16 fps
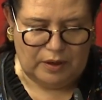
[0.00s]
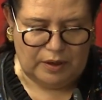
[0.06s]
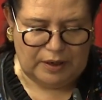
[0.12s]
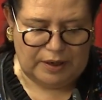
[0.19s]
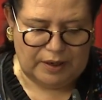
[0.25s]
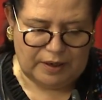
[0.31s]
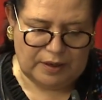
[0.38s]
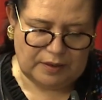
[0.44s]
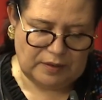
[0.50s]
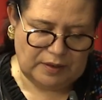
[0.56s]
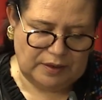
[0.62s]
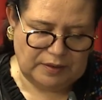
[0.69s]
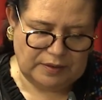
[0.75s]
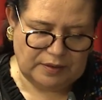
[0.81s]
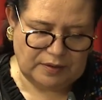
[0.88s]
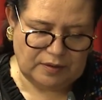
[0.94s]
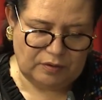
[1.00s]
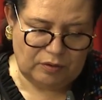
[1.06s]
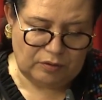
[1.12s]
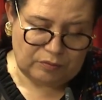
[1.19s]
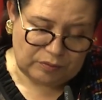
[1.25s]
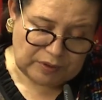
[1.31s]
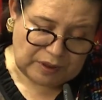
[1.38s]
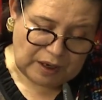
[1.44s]
And in this
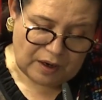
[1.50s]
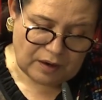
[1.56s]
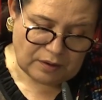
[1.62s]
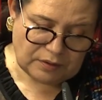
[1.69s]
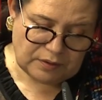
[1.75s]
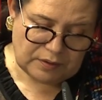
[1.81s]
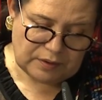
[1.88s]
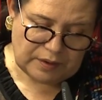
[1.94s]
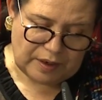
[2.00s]
regard,